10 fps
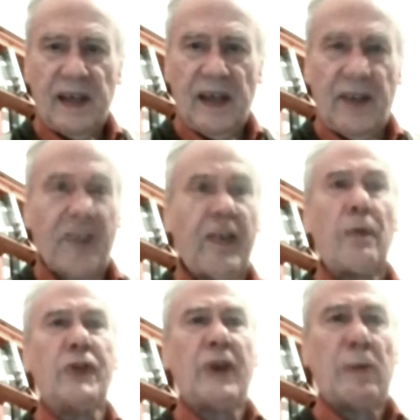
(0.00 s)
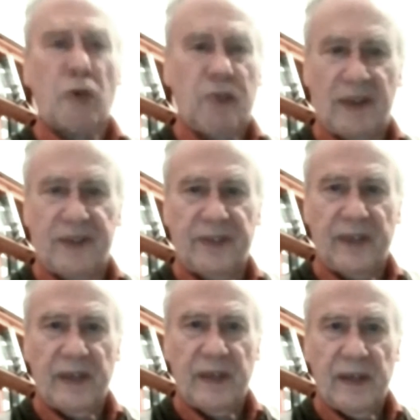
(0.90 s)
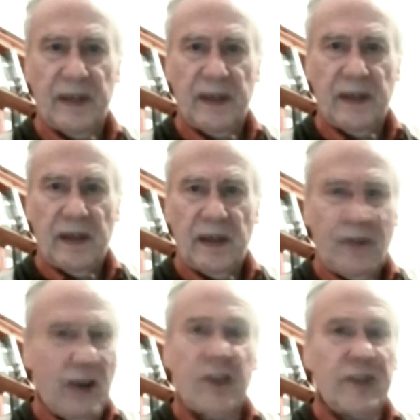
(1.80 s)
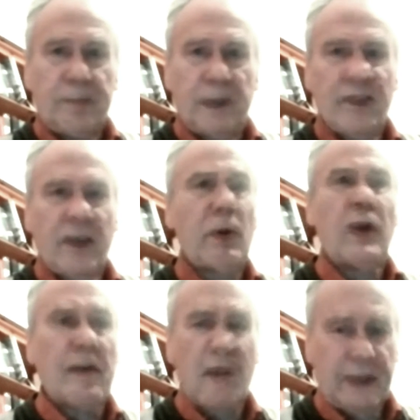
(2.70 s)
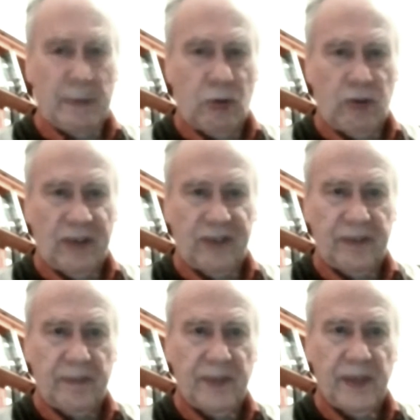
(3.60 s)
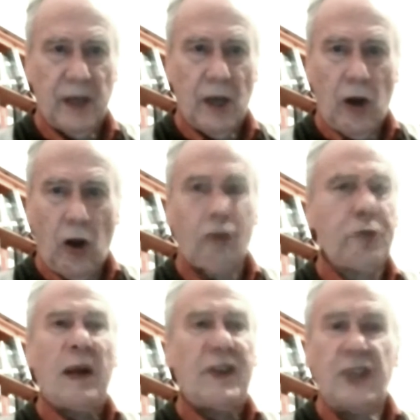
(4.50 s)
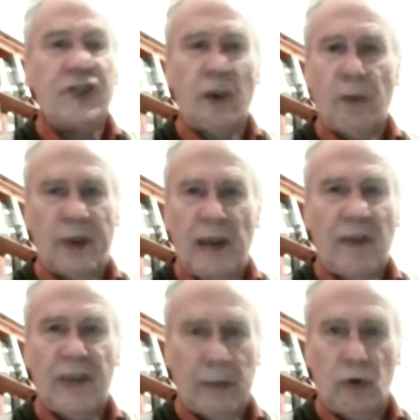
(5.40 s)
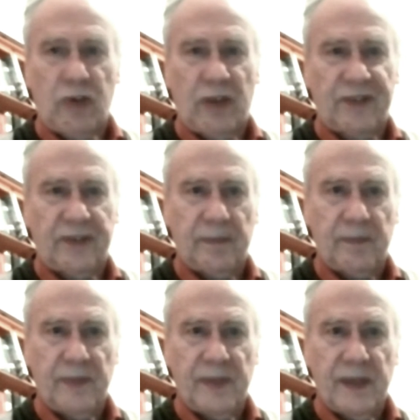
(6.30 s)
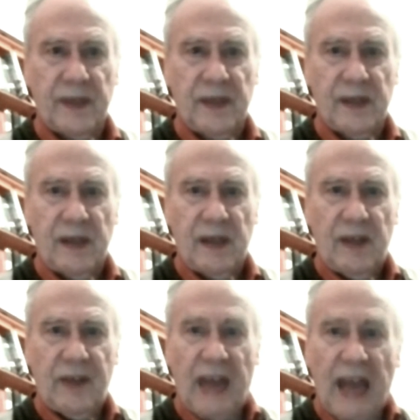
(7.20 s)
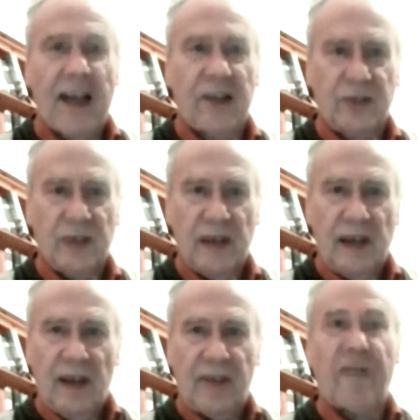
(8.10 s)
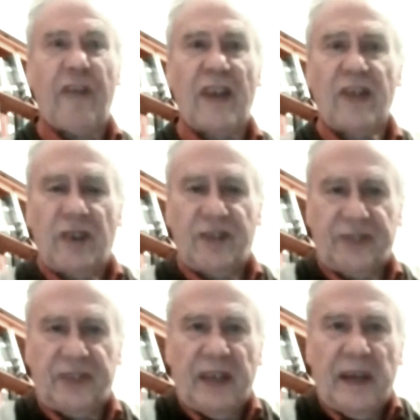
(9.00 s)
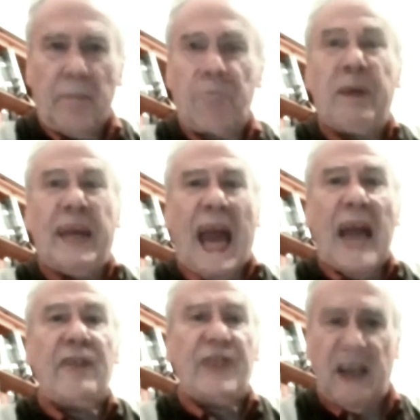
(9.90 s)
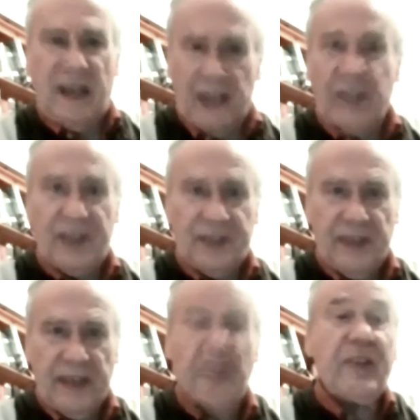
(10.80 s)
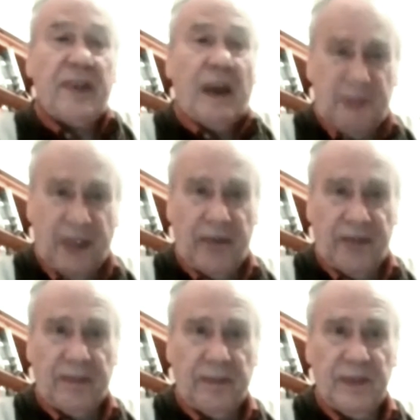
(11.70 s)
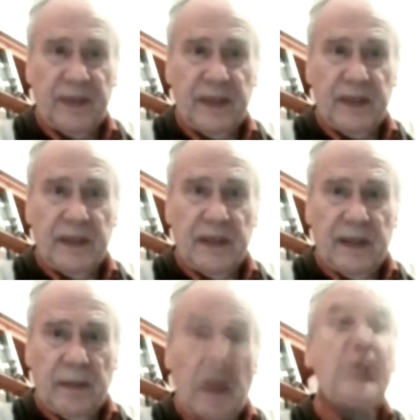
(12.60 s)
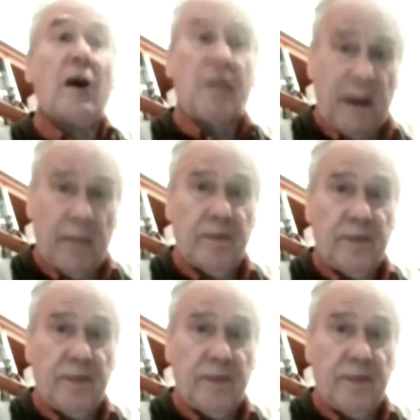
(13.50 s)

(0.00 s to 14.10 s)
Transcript: Then they were Democrats. Frankly speaking, they were never Democrats. Also, my teacher were never Democrats. They had the fascist behavior in themselves, many of them.